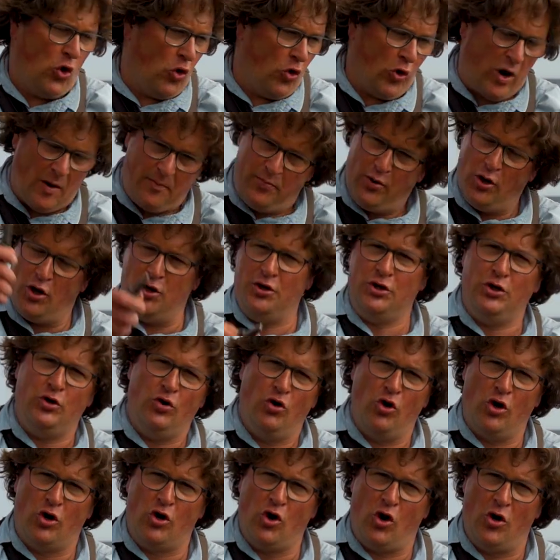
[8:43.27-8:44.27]
or I put a
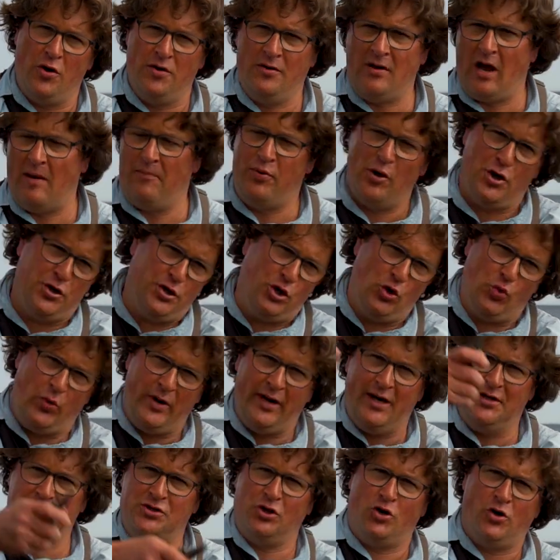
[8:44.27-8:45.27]
new hook on, I put a new
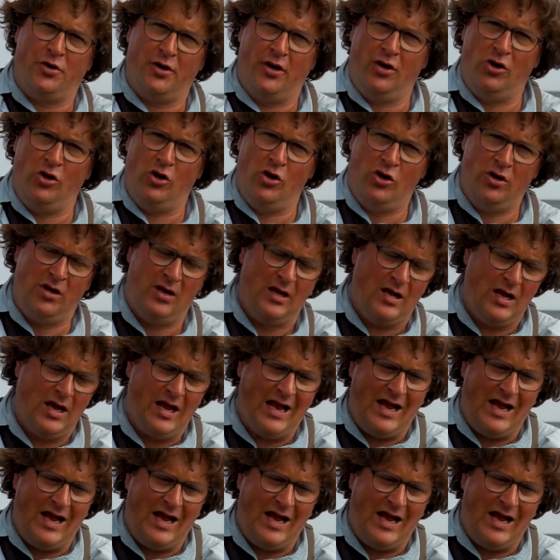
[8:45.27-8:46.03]
weedless hook on a lure,